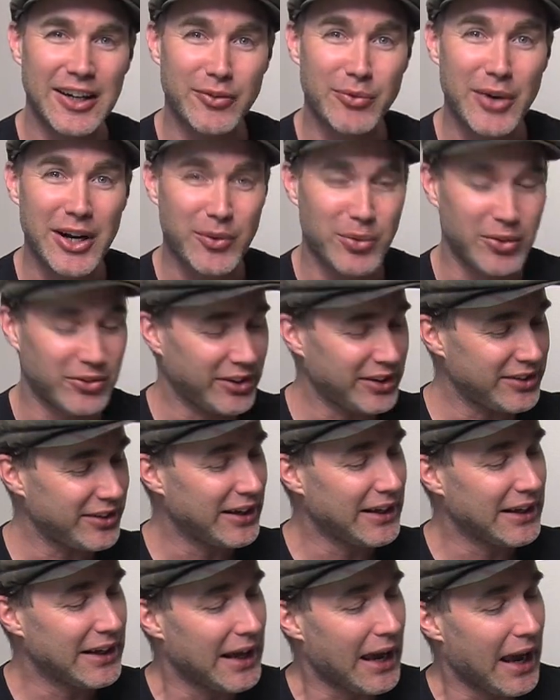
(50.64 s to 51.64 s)
requisite.
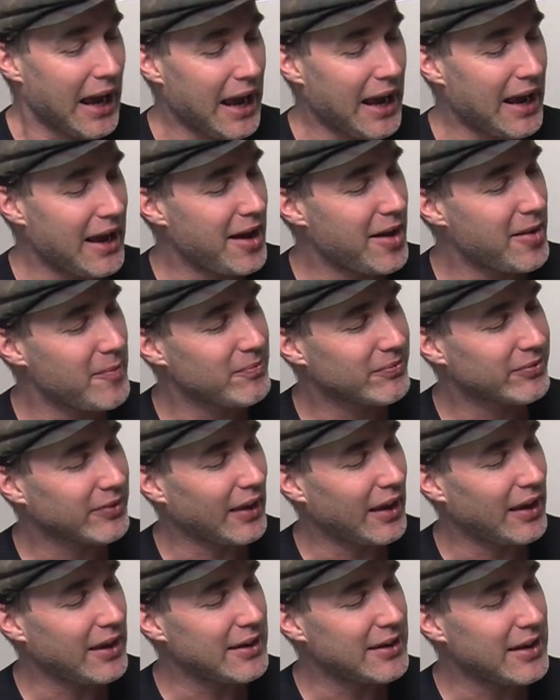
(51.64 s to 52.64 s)
Now,
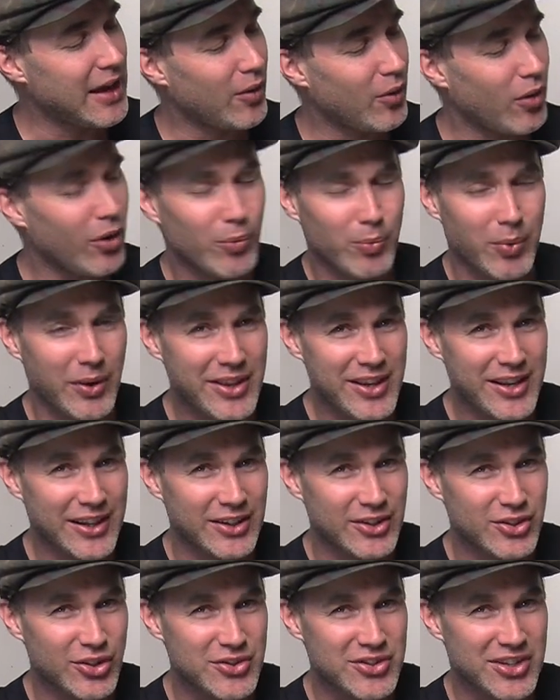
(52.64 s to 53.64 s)
what you're
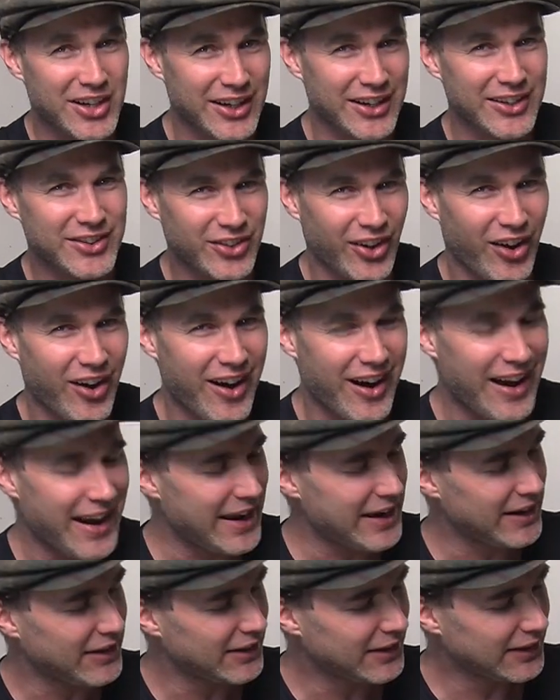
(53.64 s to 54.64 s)
going to do is you're going to
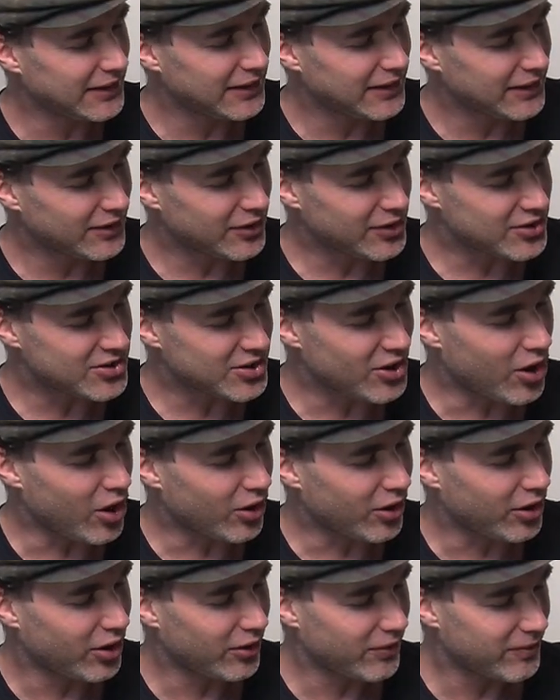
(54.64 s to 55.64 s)
tie the
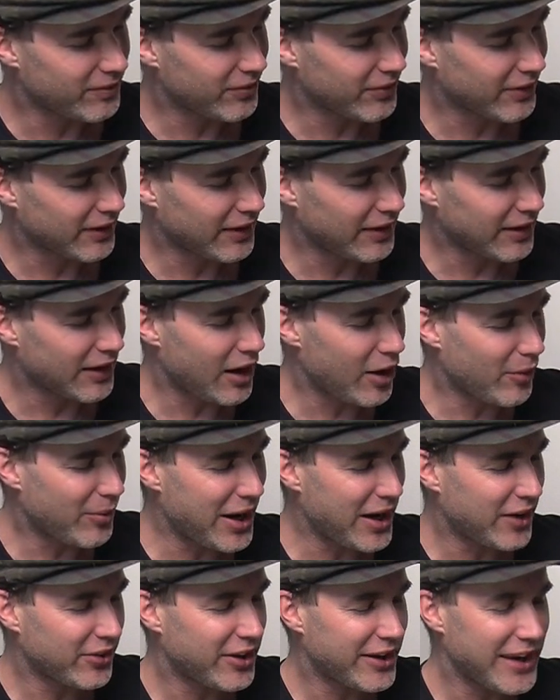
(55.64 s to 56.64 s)
sock
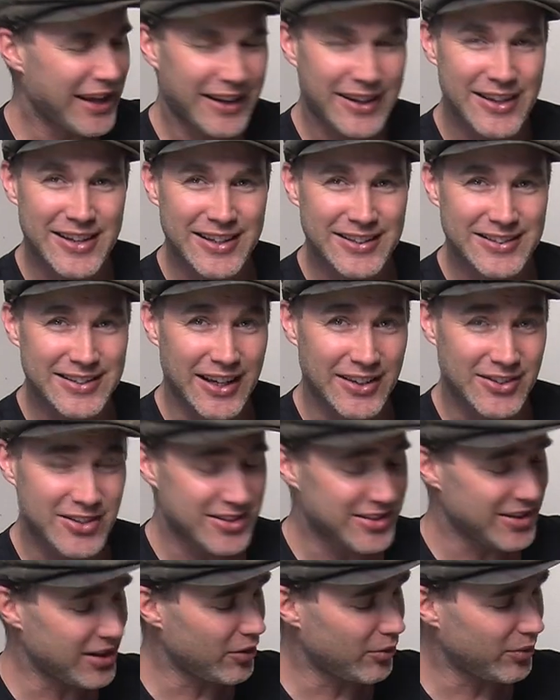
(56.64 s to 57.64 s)
around the neck of your guitar,
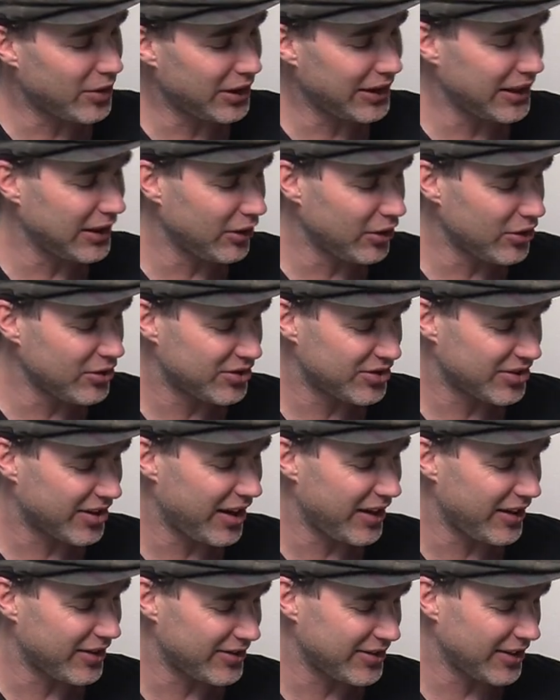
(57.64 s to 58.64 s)
just in a really loose
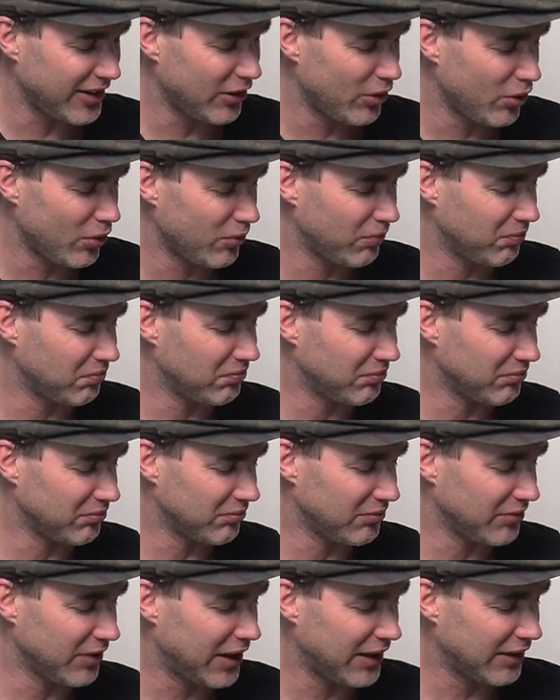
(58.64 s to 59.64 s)
kind of single
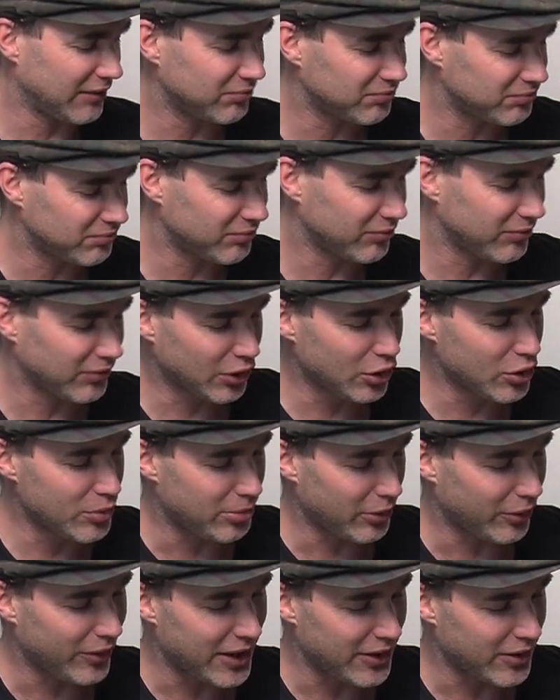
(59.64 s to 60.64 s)
like
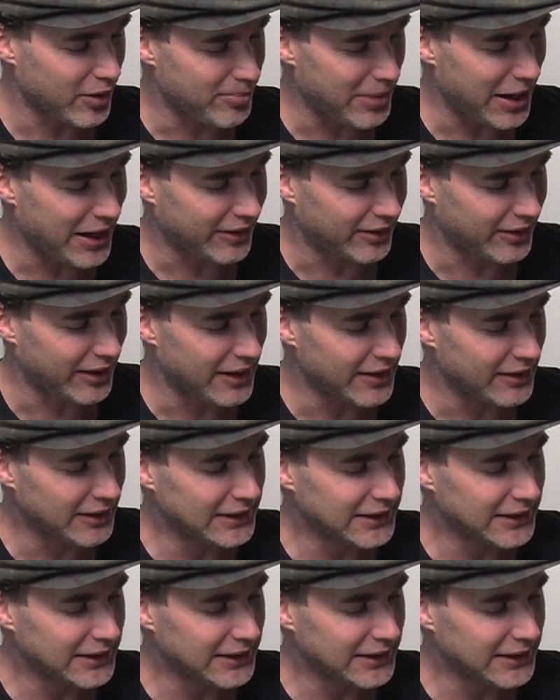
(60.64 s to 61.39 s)
loop around the back there.